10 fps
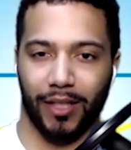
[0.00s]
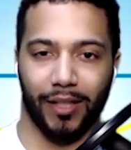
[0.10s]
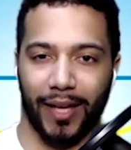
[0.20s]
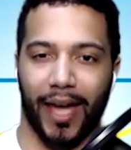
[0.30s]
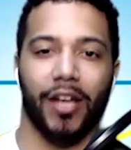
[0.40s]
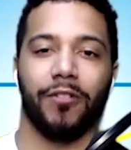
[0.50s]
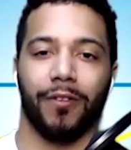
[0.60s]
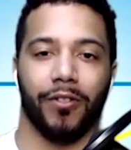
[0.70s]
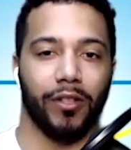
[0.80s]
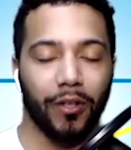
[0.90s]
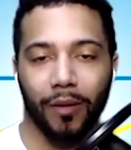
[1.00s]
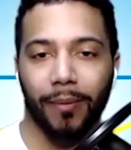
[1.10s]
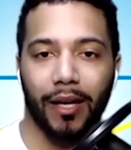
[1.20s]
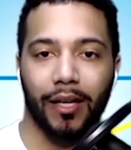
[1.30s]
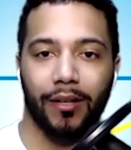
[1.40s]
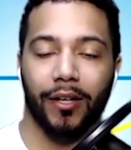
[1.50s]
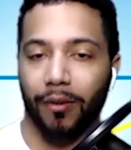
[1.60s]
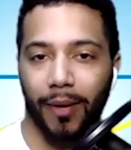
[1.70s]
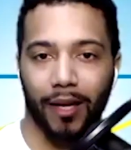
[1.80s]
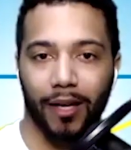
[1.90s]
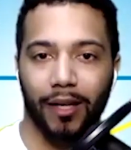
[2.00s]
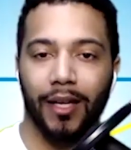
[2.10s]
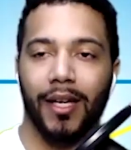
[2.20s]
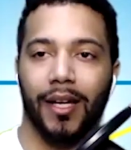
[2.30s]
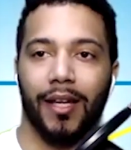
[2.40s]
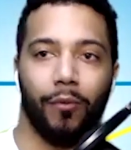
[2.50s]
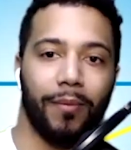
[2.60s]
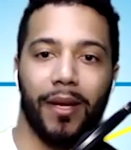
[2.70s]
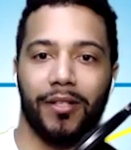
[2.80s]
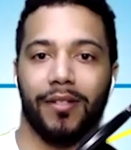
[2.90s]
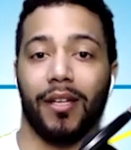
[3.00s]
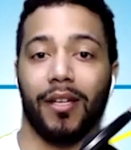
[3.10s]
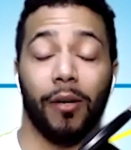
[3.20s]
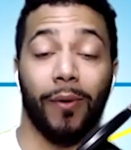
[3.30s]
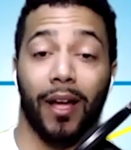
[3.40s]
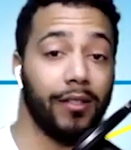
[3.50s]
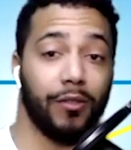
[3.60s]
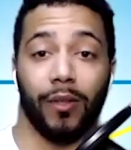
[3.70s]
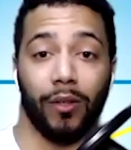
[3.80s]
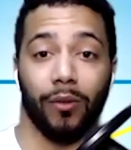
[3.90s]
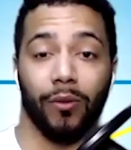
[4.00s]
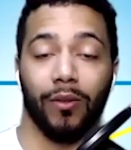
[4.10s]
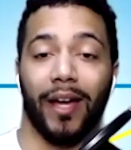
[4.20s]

Like, how did you first learn about it, hear about it, and then what made you say, like, wow, this is really cool?